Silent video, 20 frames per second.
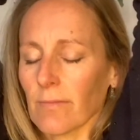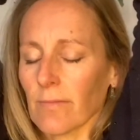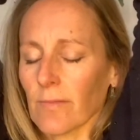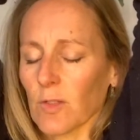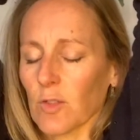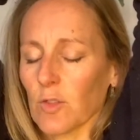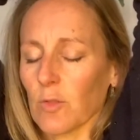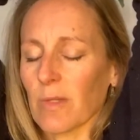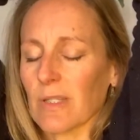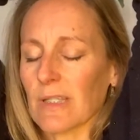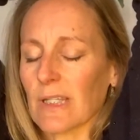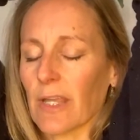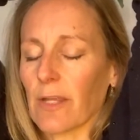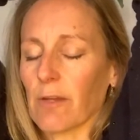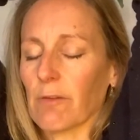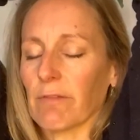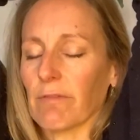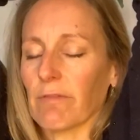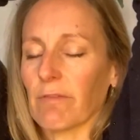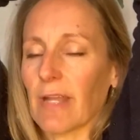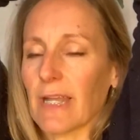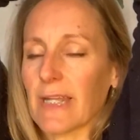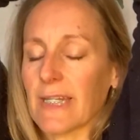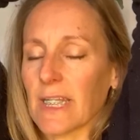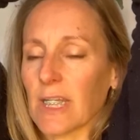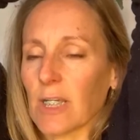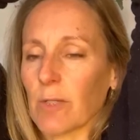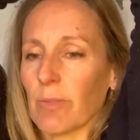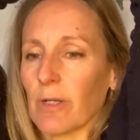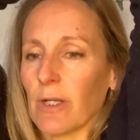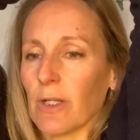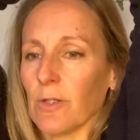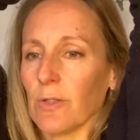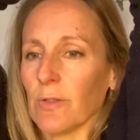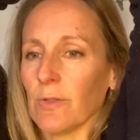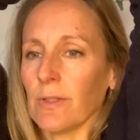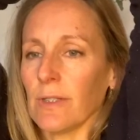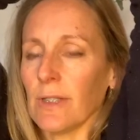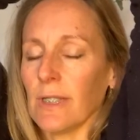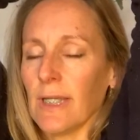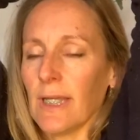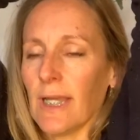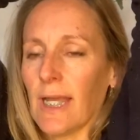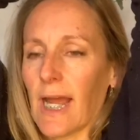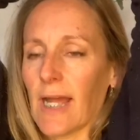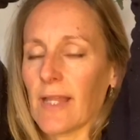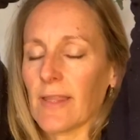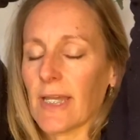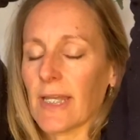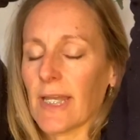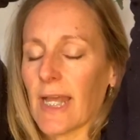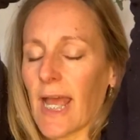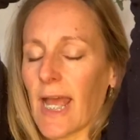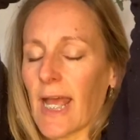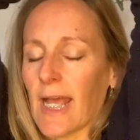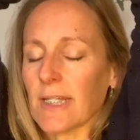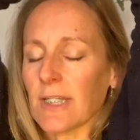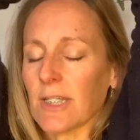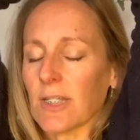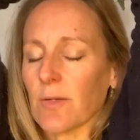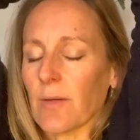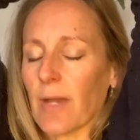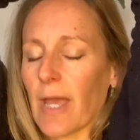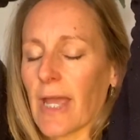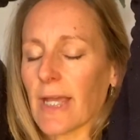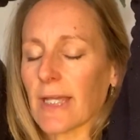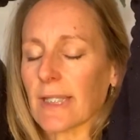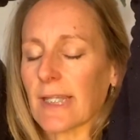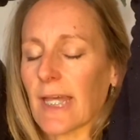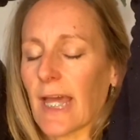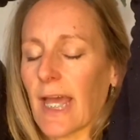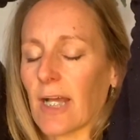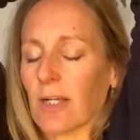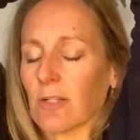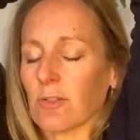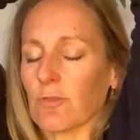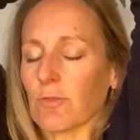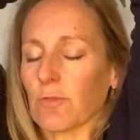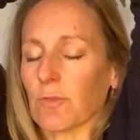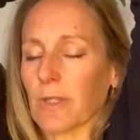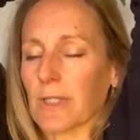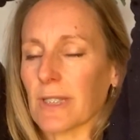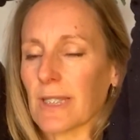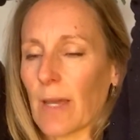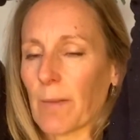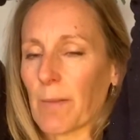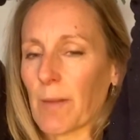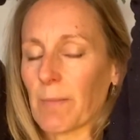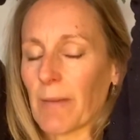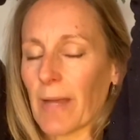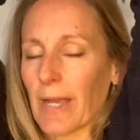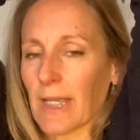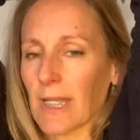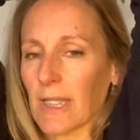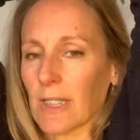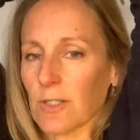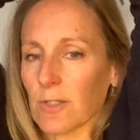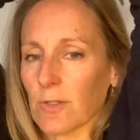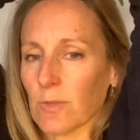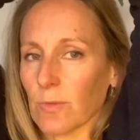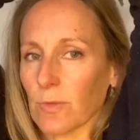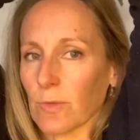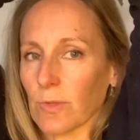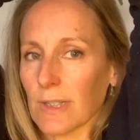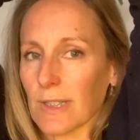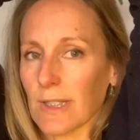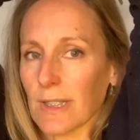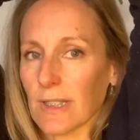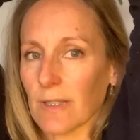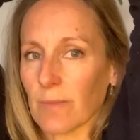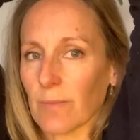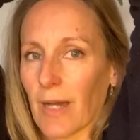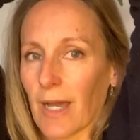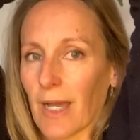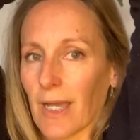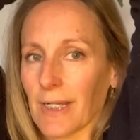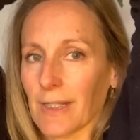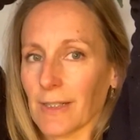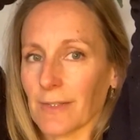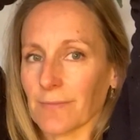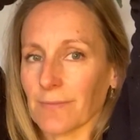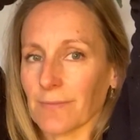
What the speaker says: almost like you're inflating a balloon. And then as you exhale, draw the tummy back in towards the spine.